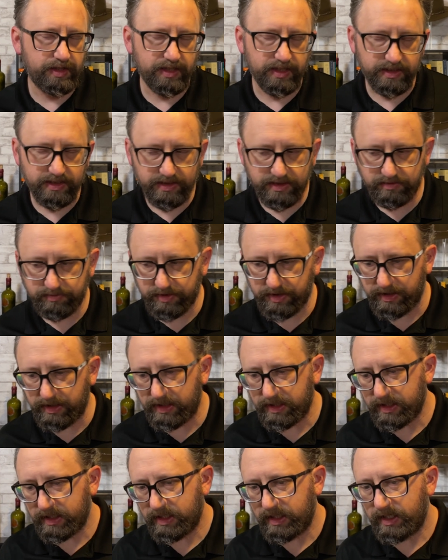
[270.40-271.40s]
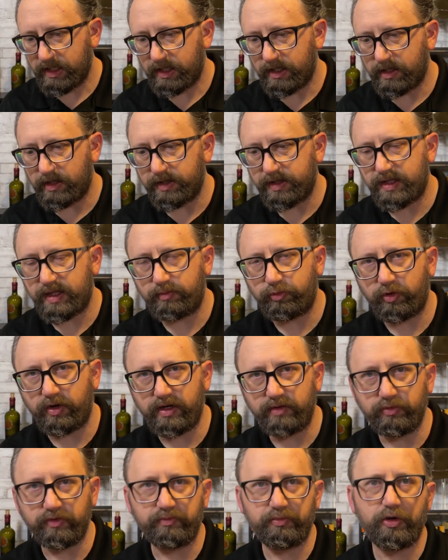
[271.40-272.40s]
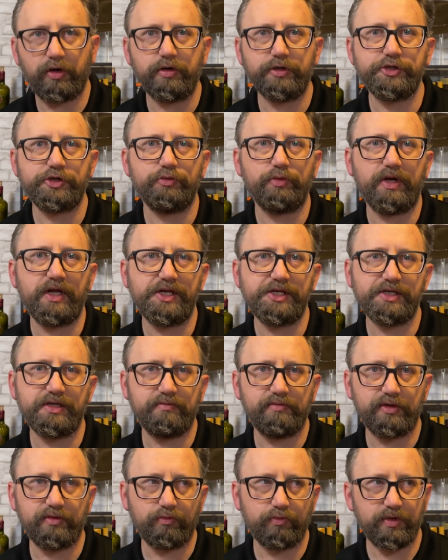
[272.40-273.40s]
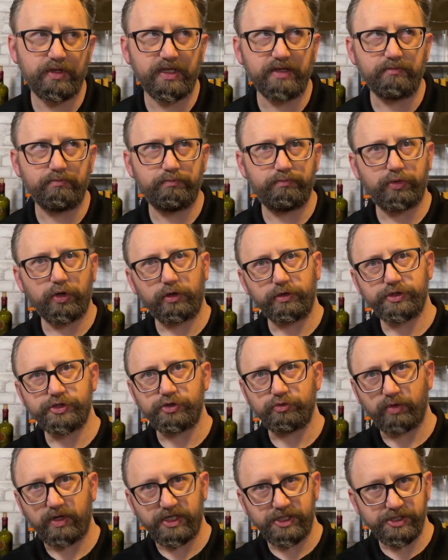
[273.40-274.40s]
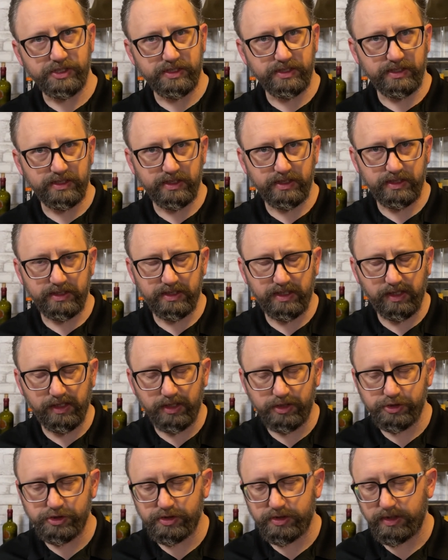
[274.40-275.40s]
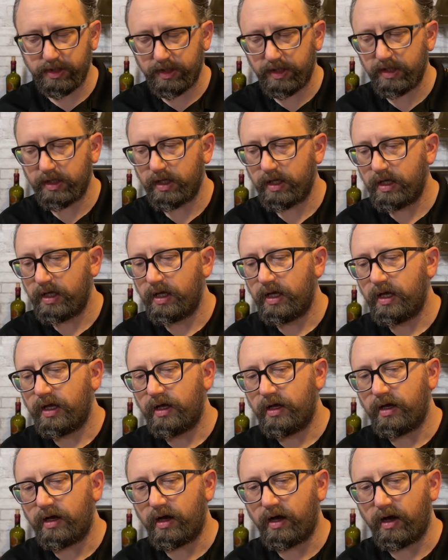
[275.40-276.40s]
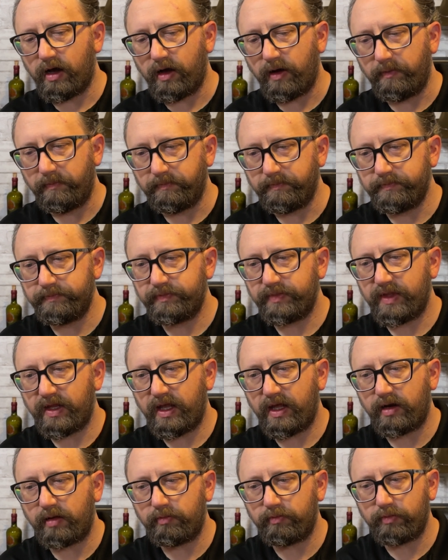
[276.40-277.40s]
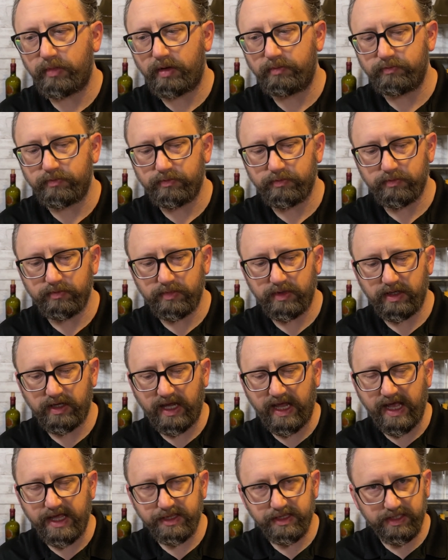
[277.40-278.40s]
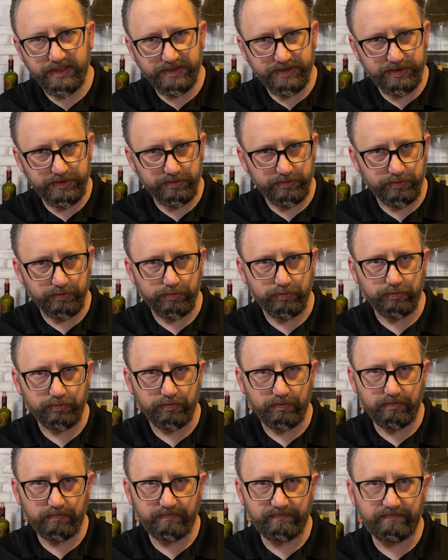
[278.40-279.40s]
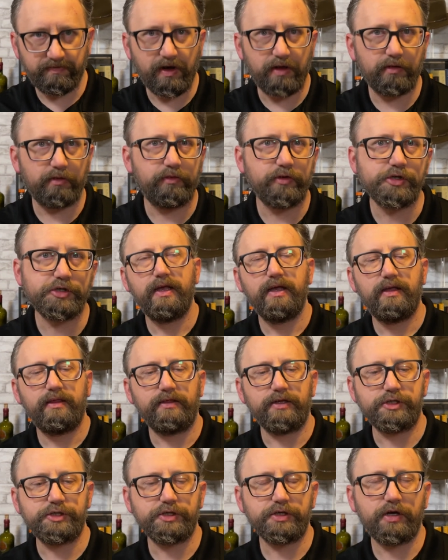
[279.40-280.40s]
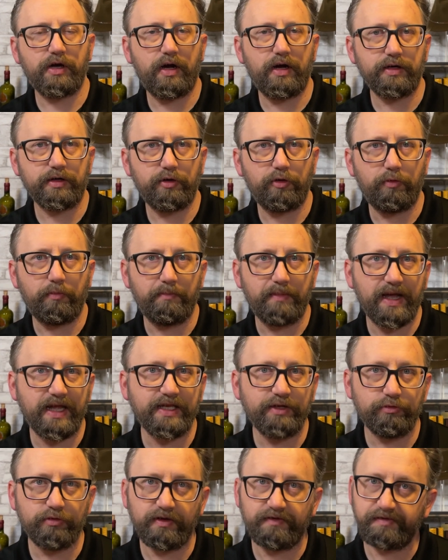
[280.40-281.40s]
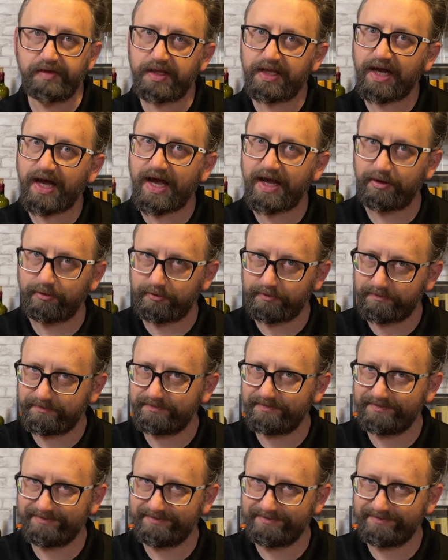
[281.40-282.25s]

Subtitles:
that need to be separated with punctuation, but really punctuation decisions. And I asked it to follow the Chicago Manual of Style